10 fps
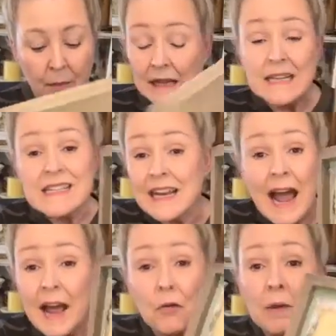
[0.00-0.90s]
But listen,
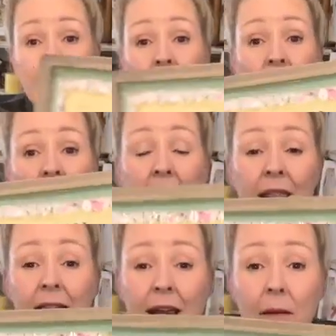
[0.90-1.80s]
I don't care.
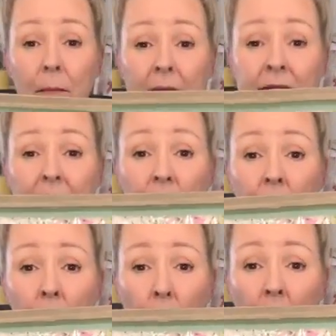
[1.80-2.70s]
I think it makes it
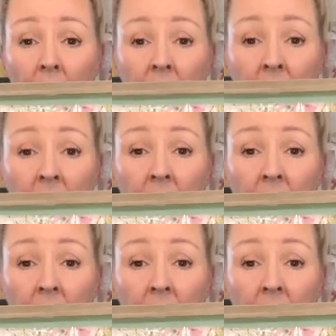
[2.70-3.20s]
look more